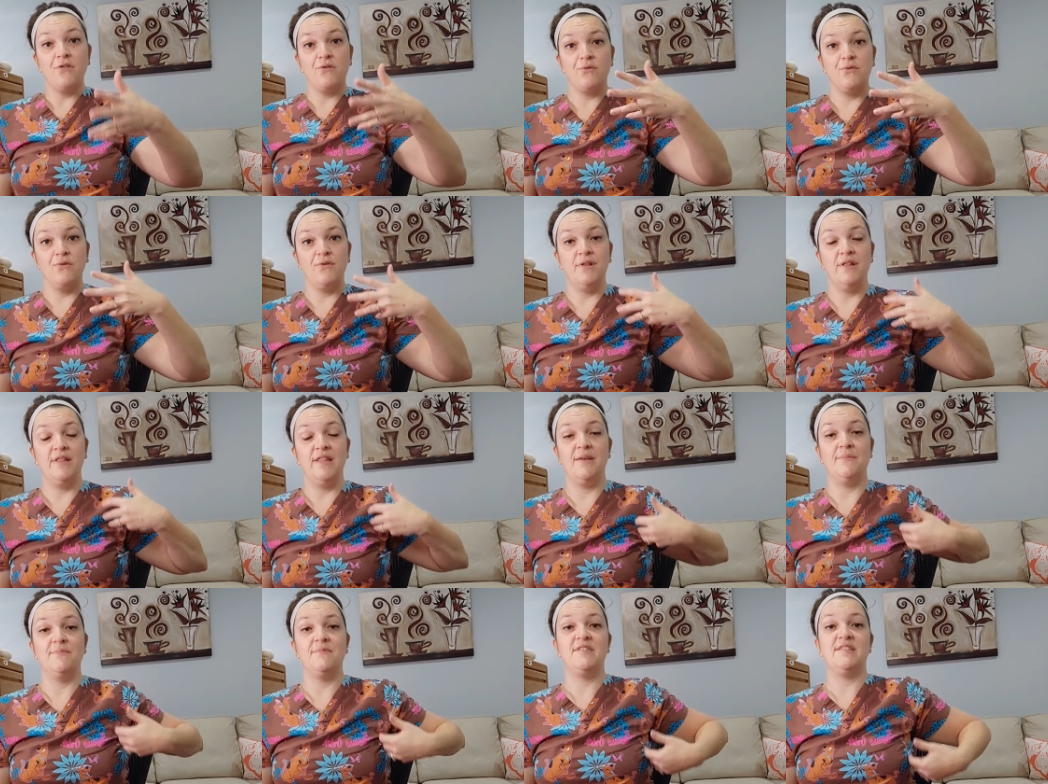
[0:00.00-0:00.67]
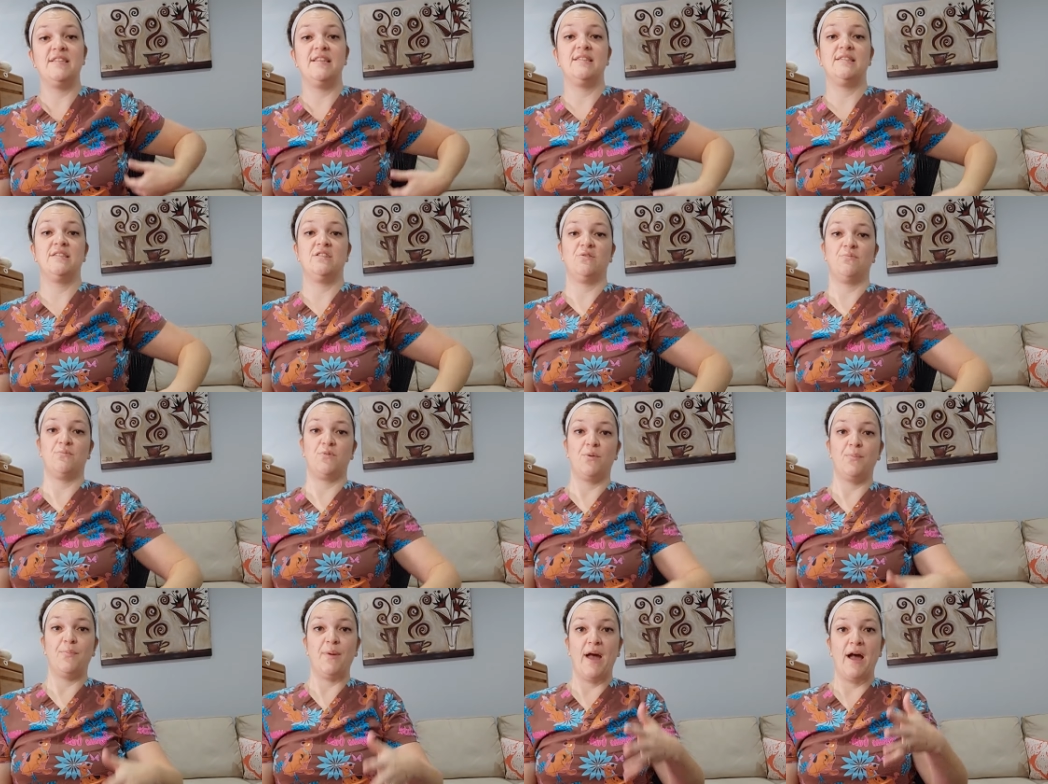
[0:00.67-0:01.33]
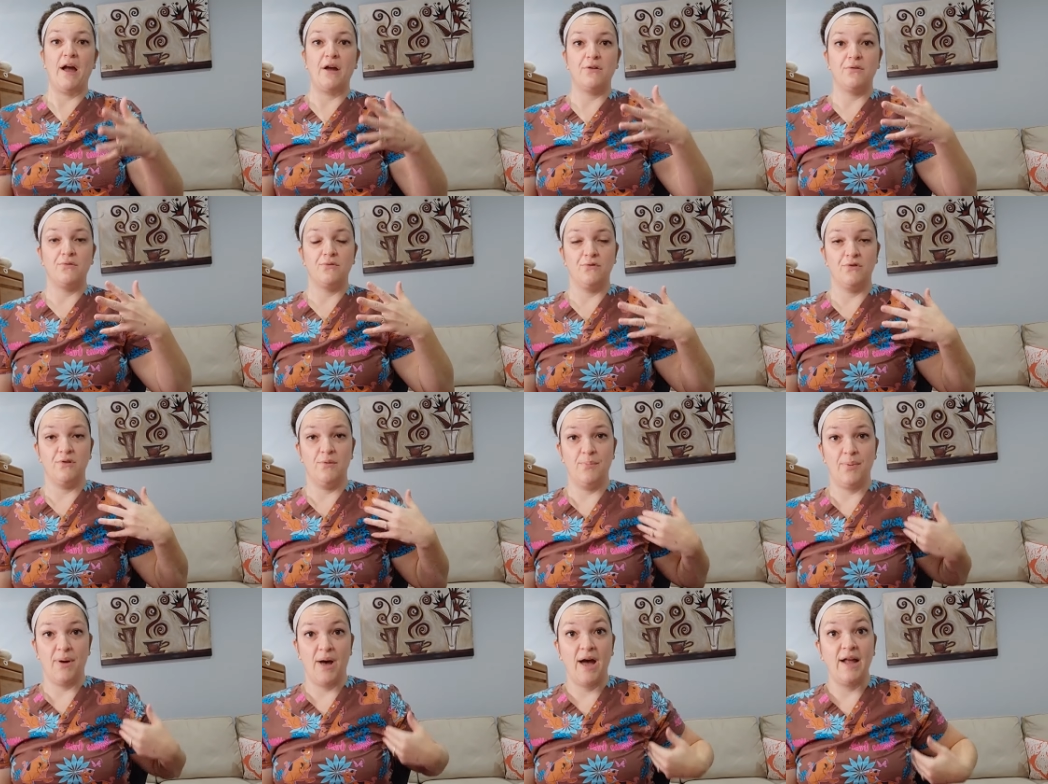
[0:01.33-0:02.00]
through the lymph system or back through
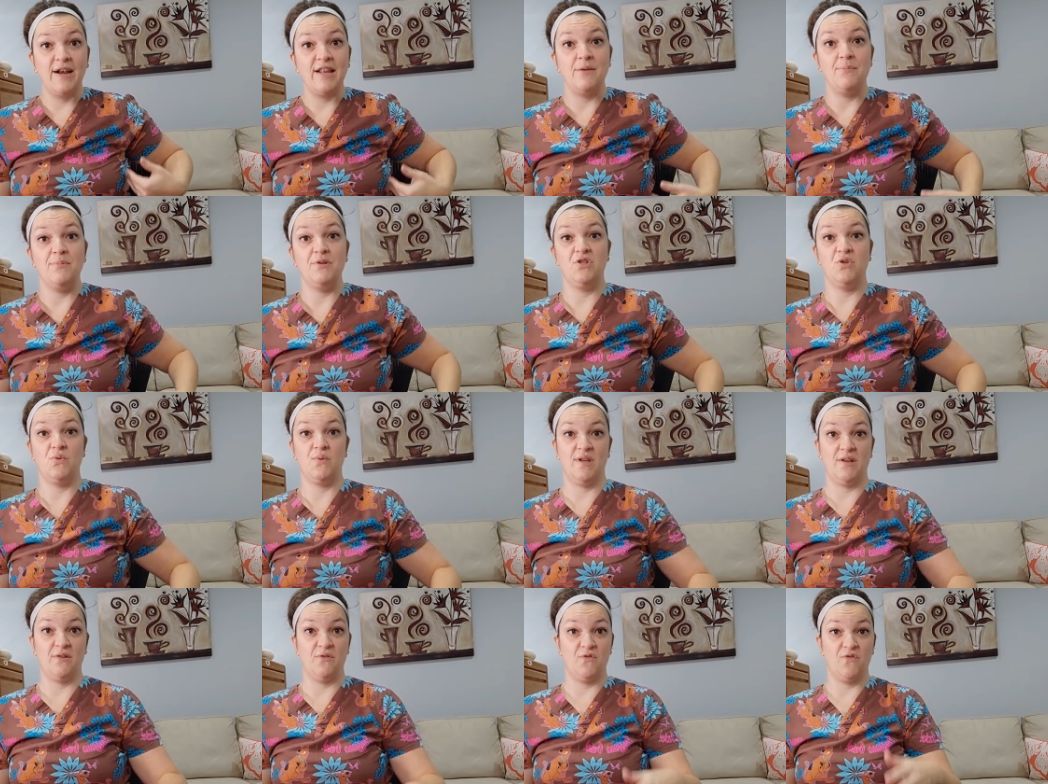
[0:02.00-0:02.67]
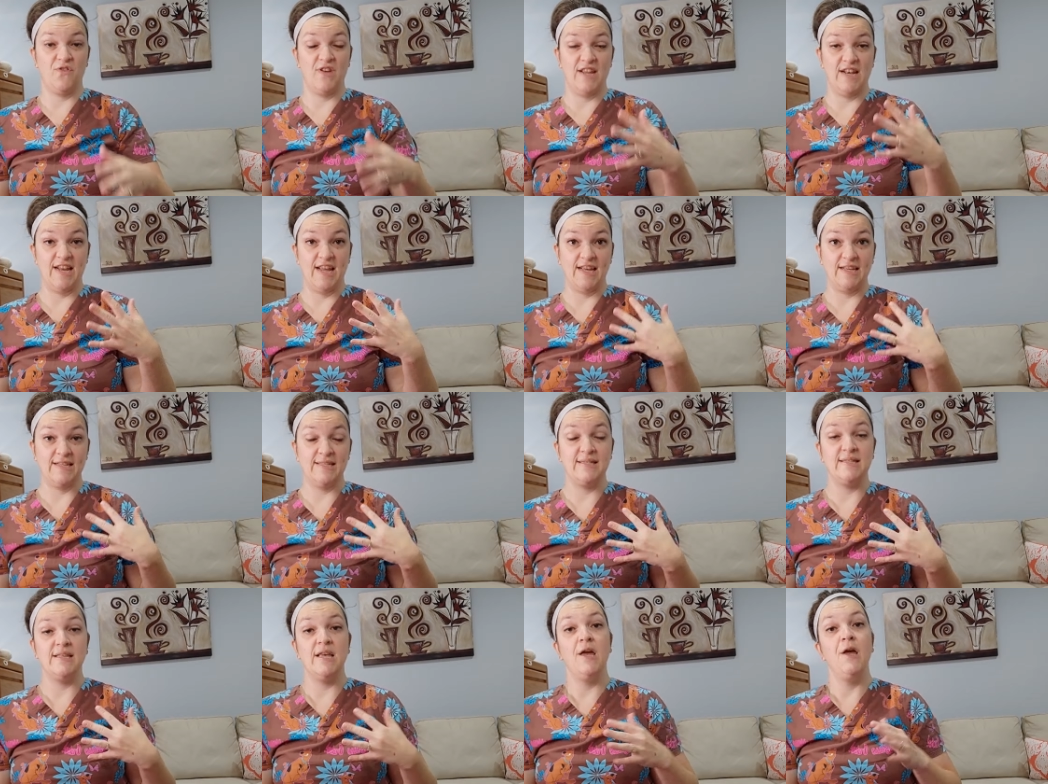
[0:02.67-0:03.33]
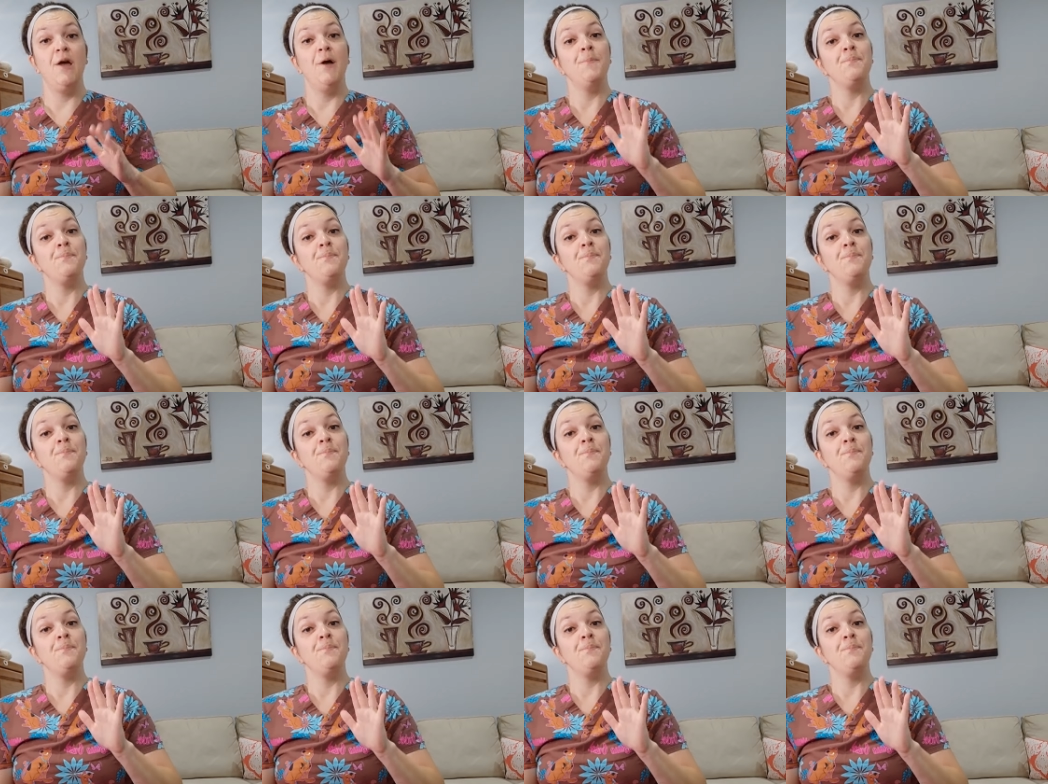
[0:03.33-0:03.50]
the body between feedings.